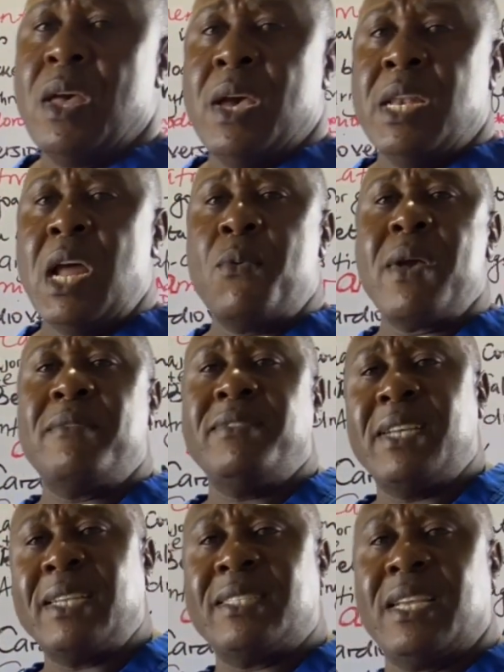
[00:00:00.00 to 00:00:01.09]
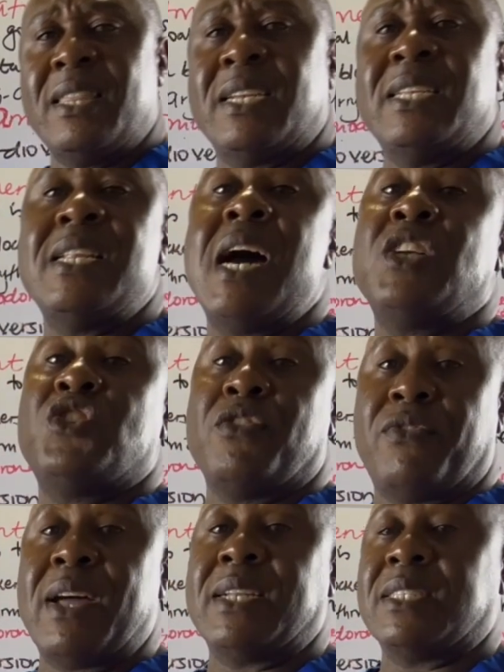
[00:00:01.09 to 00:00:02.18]
Now, we have just said that in atrial
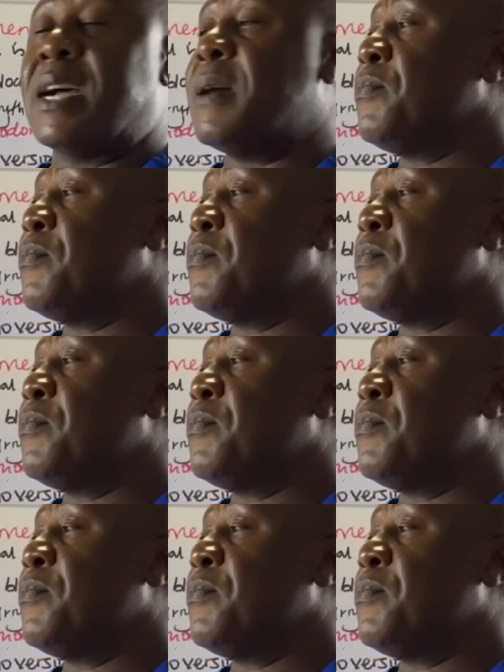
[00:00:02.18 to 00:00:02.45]
flutter,